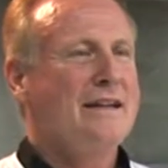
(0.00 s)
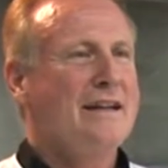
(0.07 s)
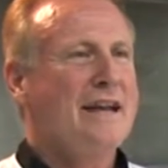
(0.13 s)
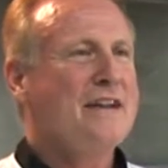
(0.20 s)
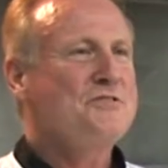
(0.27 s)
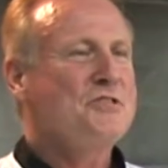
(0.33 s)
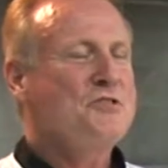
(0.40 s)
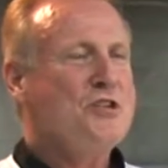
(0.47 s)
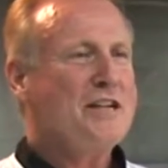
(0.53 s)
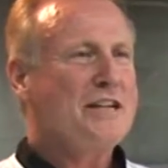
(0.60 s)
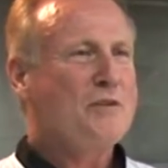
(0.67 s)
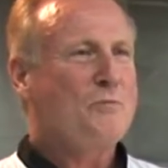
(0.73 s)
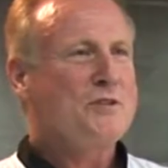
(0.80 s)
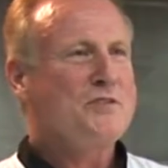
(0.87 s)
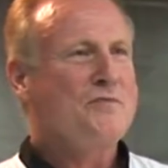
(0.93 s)
As the
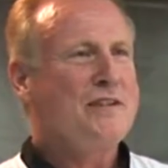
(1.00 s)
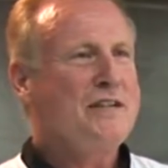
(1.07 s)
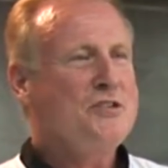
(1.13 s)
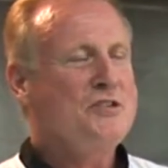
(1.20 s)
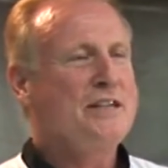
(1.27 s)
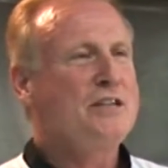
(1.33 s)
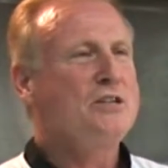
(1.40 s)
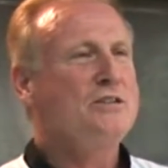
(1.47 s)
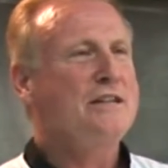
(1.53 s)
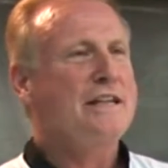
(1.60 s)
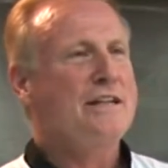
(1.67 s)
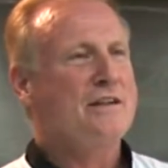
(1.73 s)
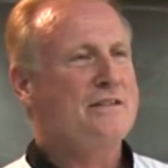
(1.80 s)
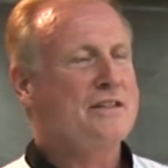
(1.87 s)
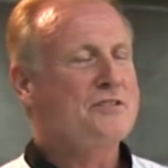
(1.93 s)
chicken was finishing
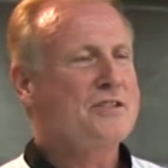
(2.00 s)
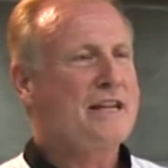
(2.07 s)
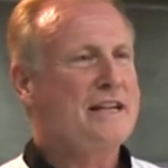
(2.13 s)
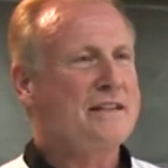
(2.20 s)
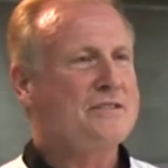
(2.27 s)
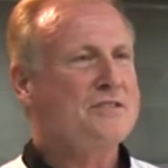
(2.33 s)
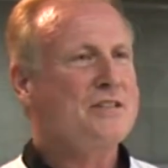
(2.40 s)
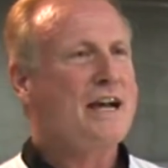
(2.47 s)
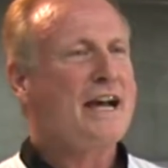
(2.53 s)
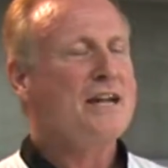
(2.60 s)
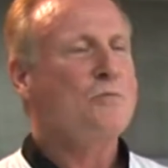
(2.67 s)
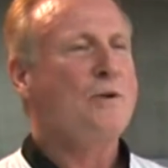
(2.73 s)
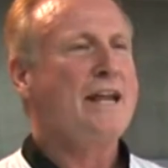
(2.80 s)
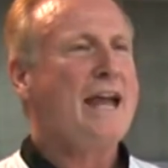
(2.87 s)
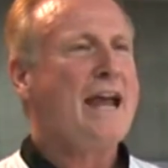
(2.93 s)
cooking on the second side, we